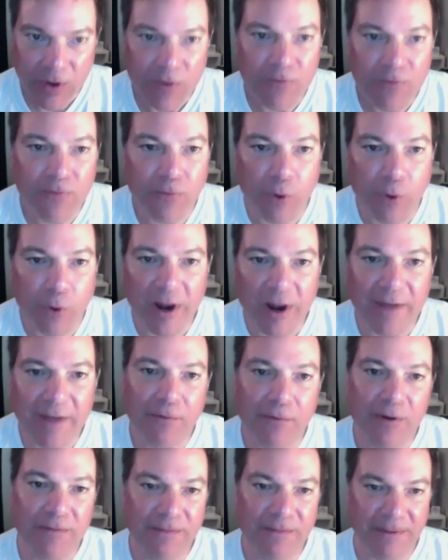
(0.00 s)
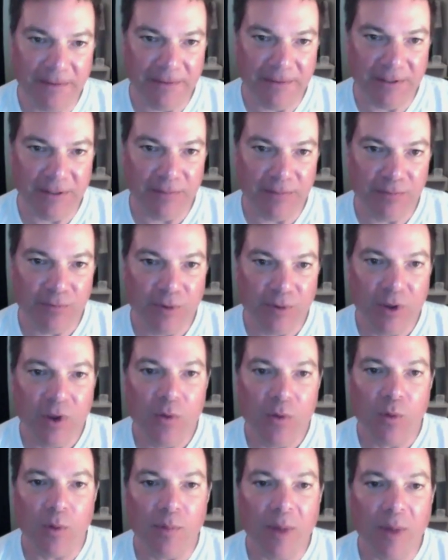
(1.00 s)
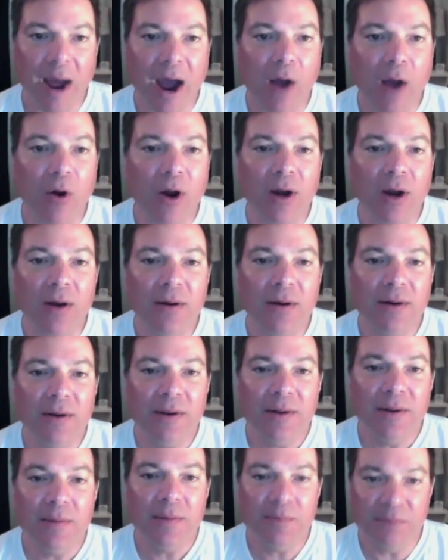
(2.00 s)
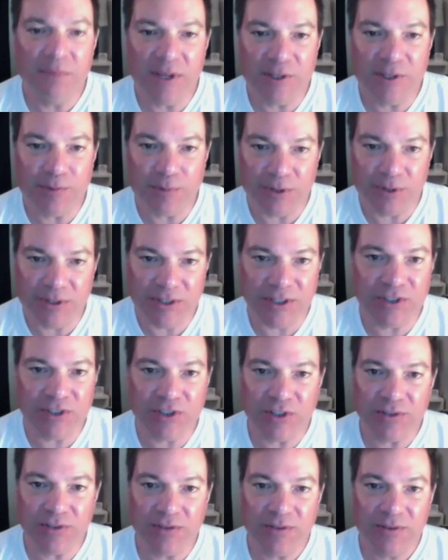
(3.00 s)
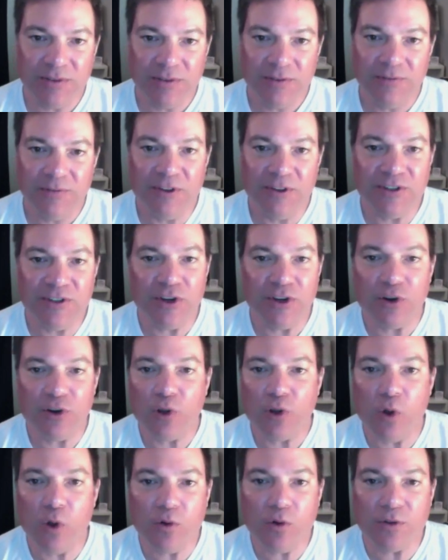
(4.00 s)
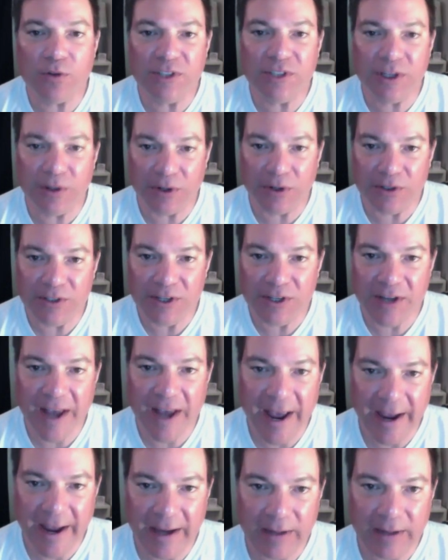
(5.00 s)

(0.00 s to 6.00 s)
Ford F 150. Power meets precision. Visit your local dealer today.